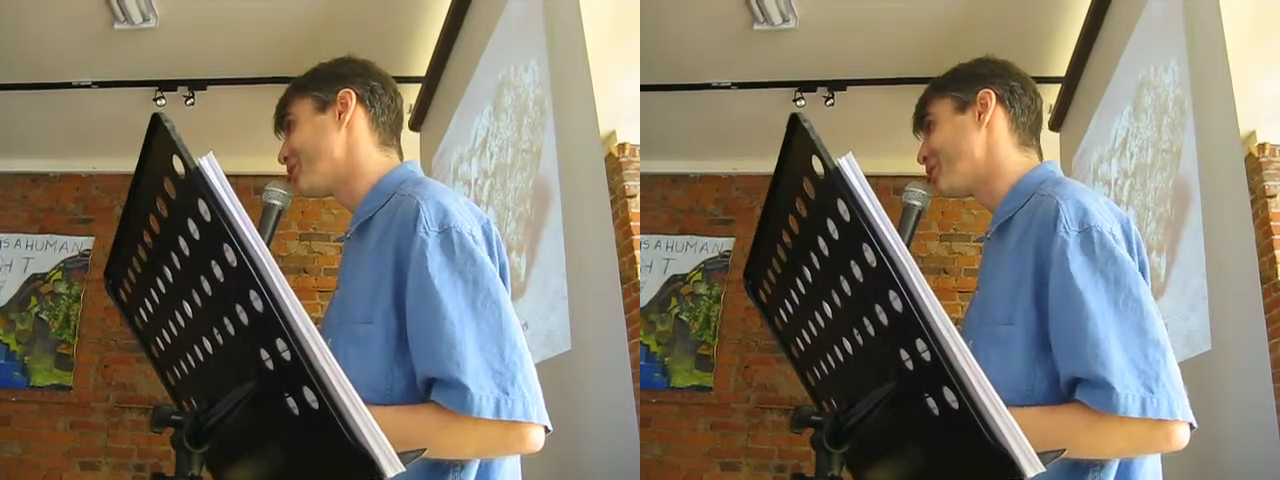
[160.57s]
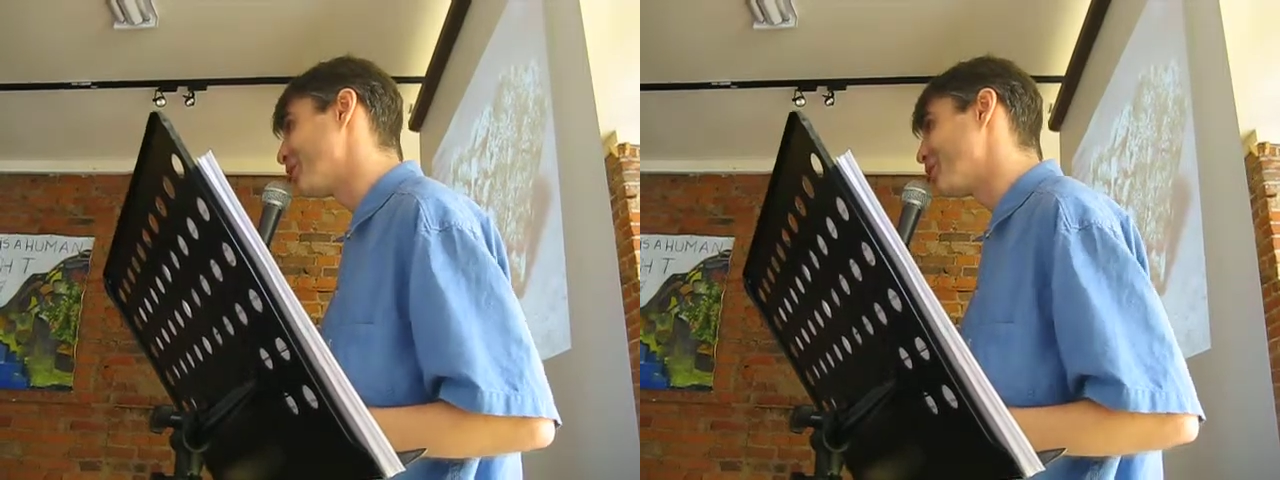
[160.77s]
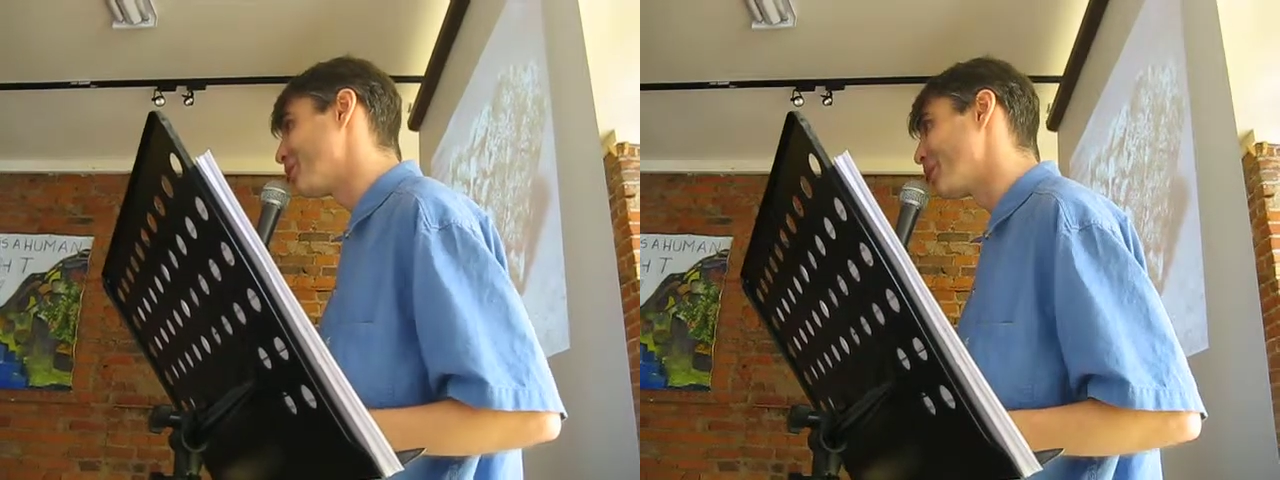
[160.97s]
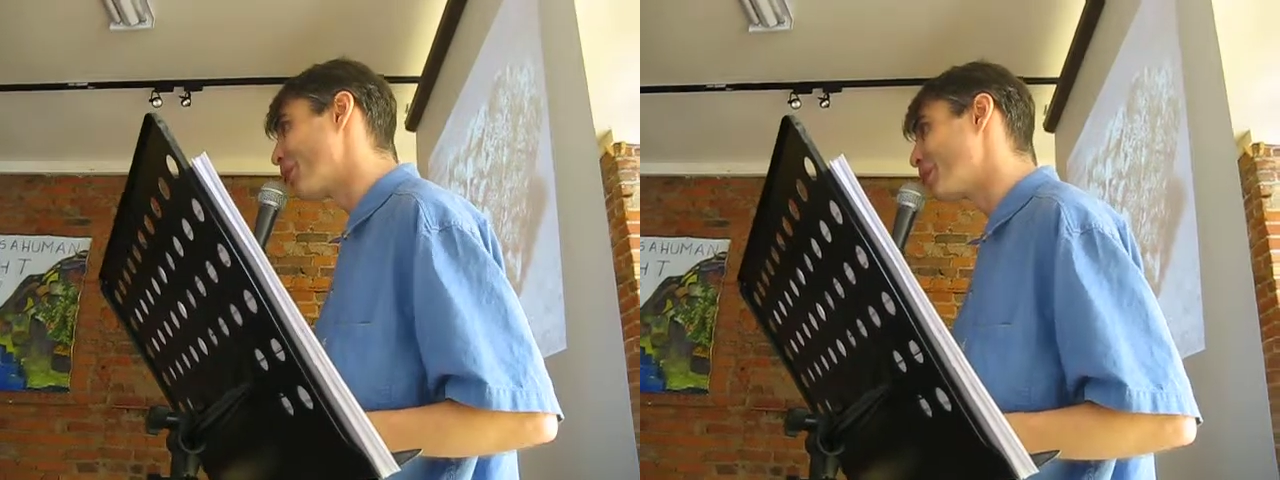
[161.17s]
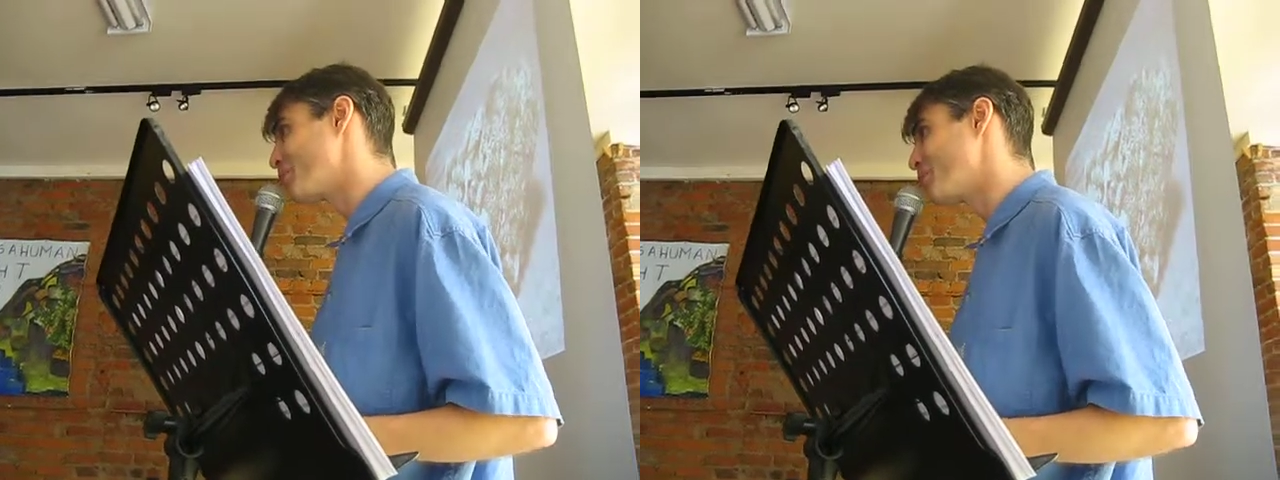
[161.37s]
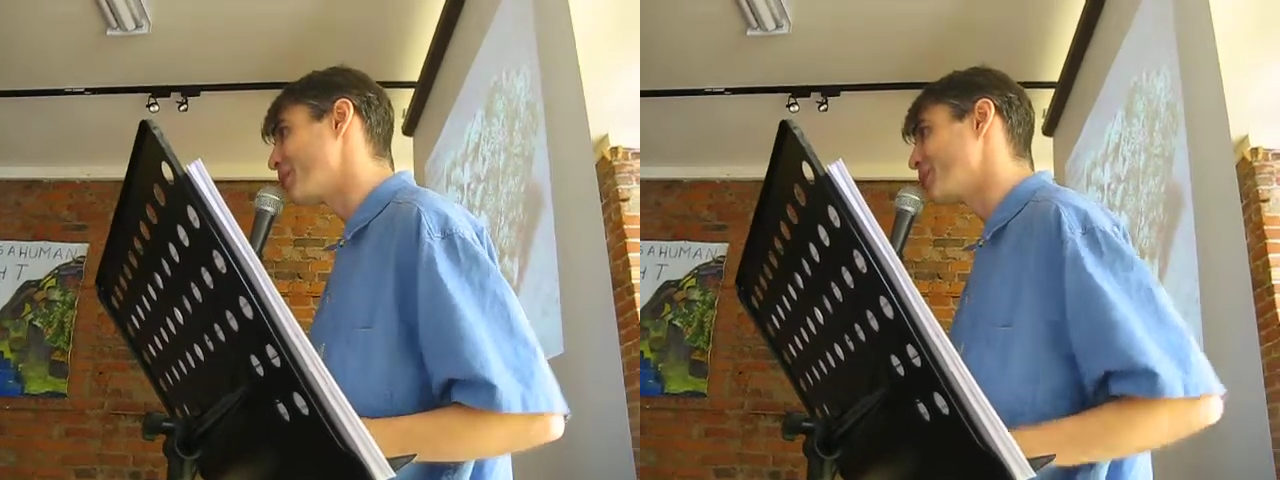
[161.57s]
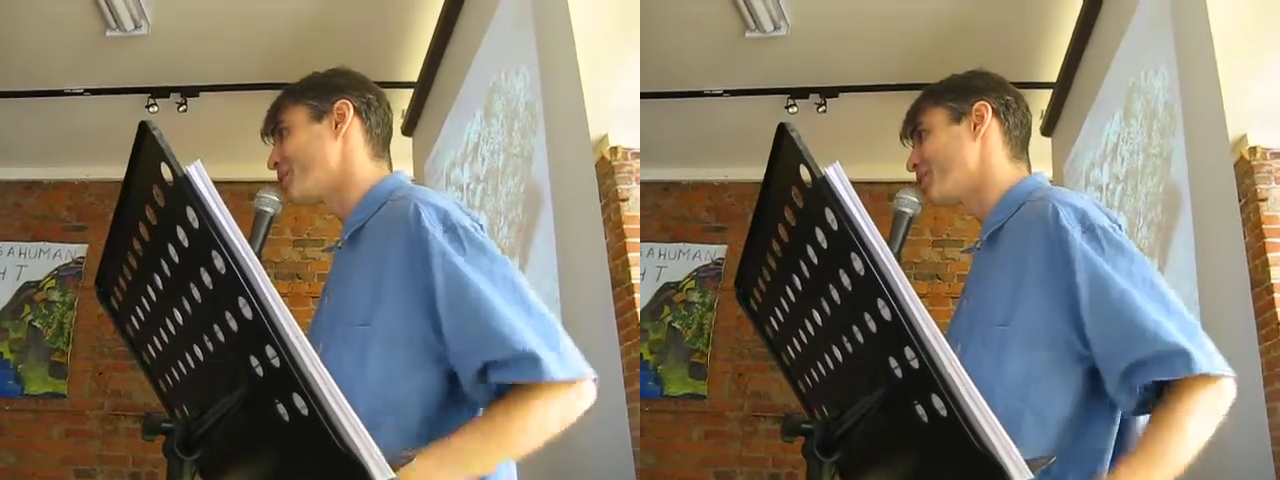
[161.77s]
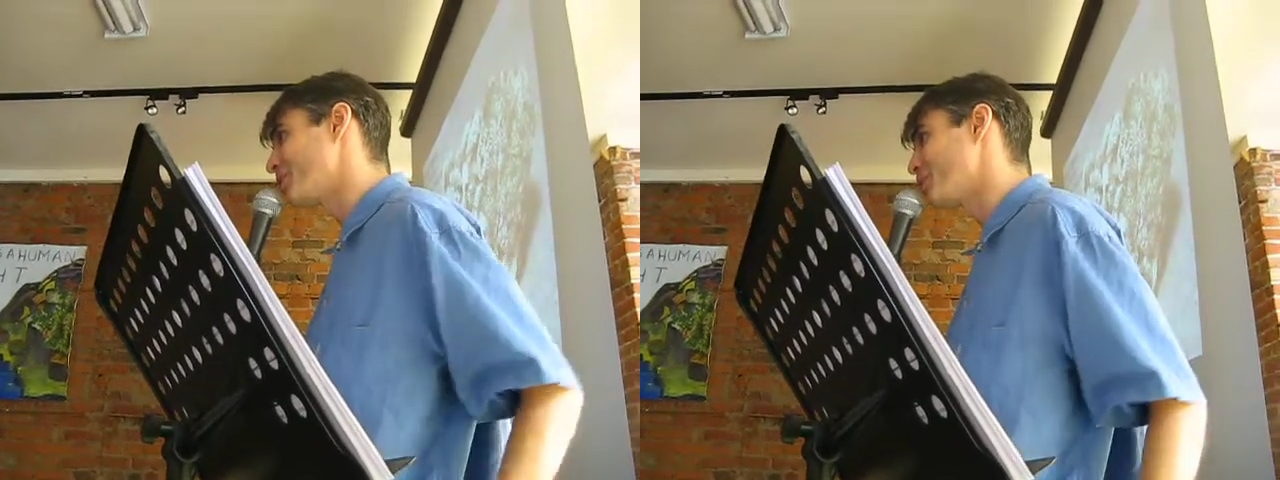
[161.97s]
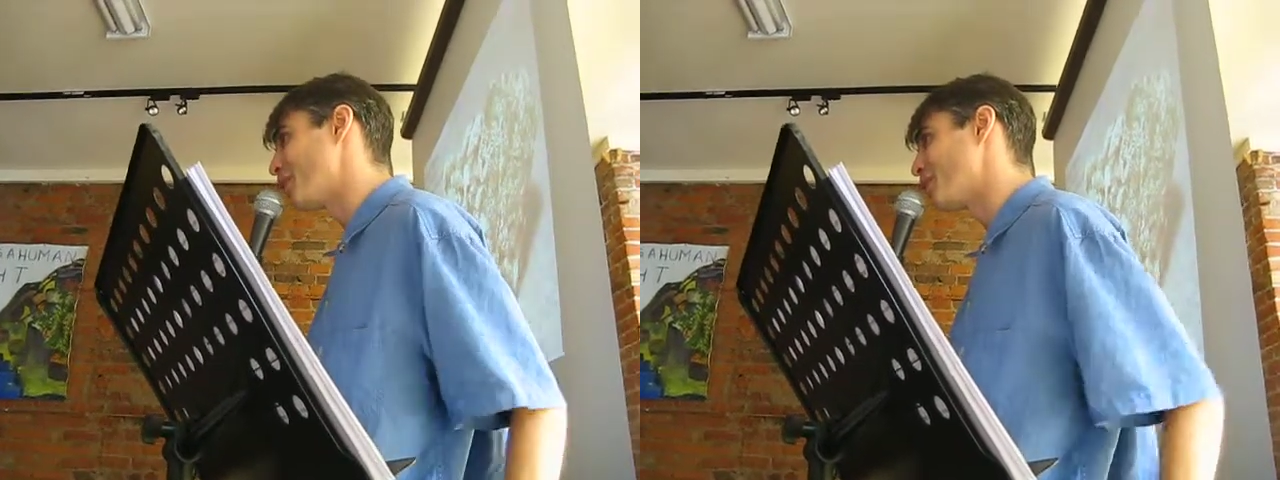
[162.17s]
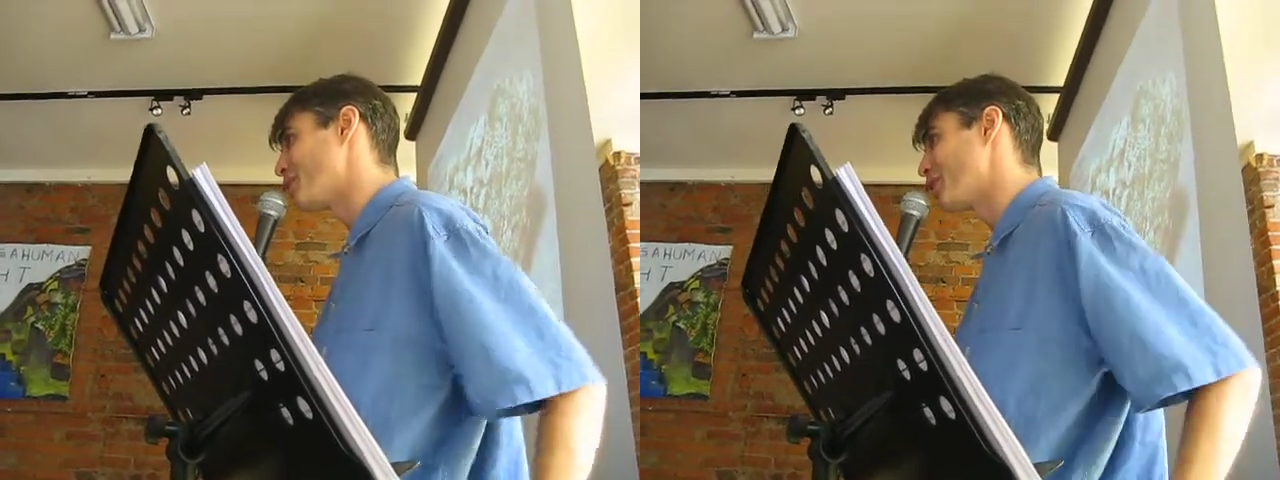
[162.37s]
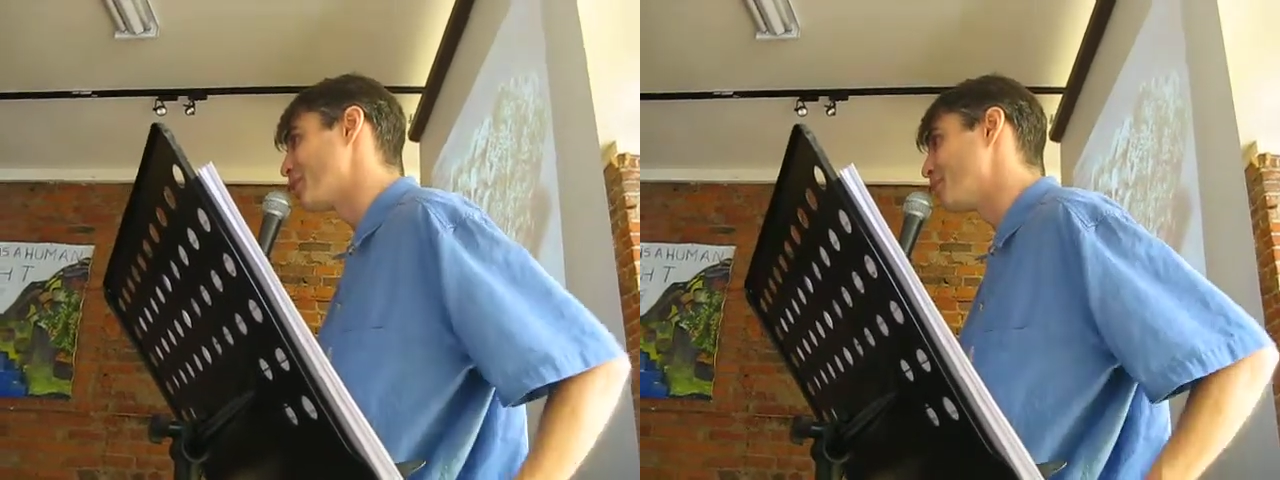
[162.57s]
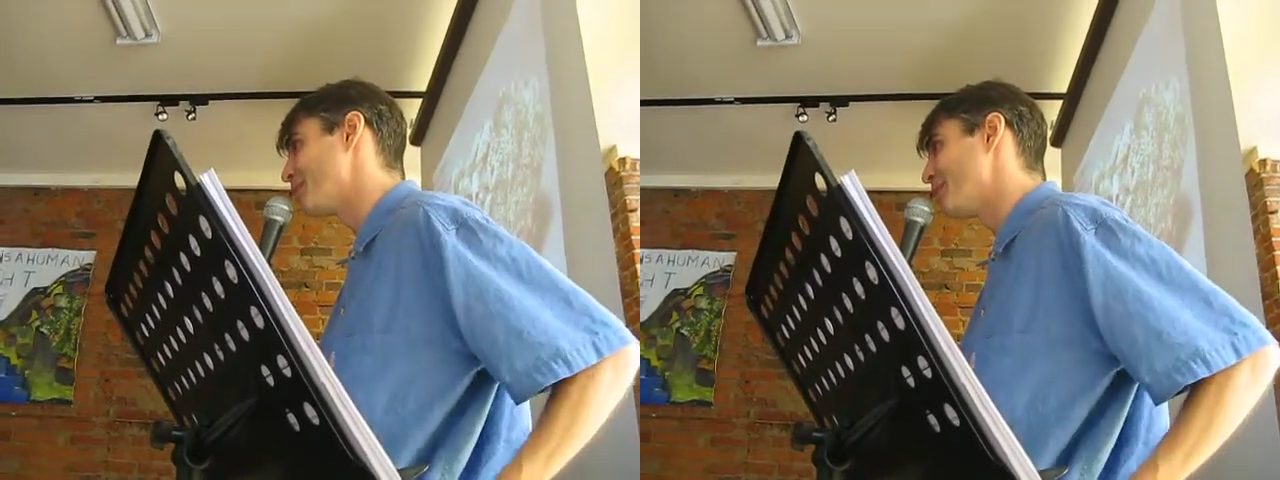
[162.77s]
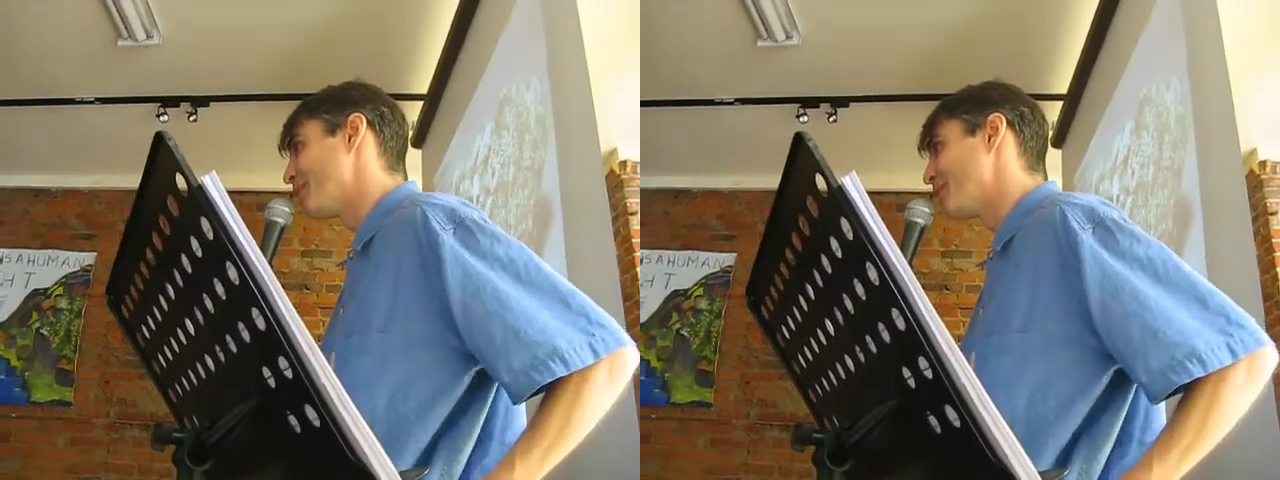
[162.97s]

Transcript: sure when our witnesses made a statement,